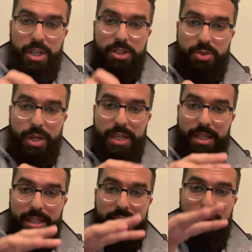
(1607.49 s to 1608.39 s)
So
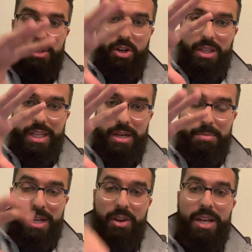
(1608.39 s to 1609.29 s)
it's going to be all lit
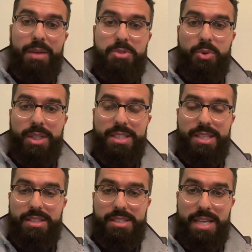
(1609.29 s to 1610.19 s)
up now, and I'm doing this
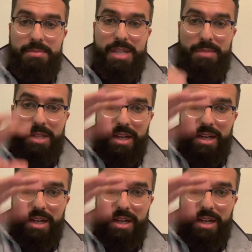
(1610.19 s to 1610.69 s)
at the same time that